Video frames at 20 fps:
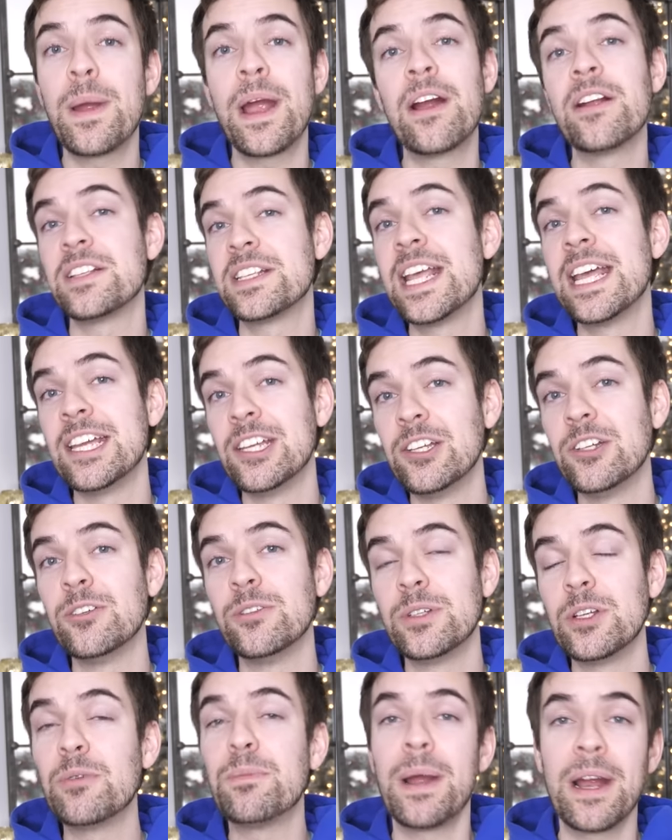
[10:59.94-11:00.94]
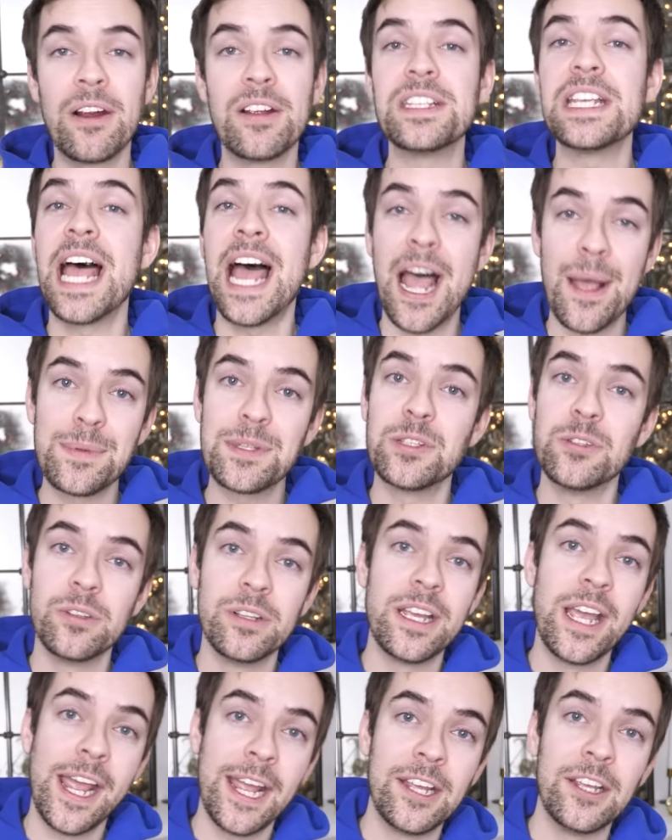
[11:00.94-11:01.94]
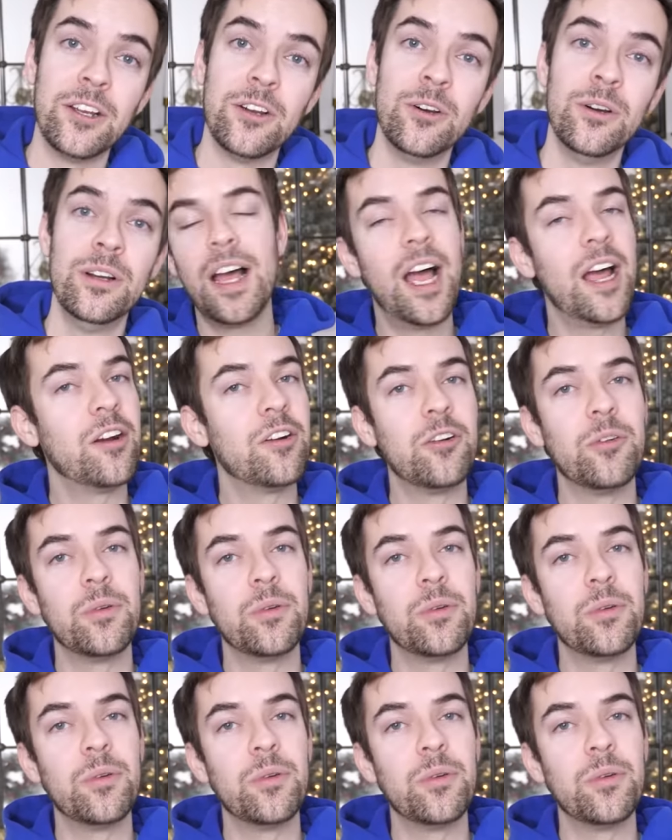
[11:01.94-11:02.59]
parents hate you. Your parents absolutely hate you. I don't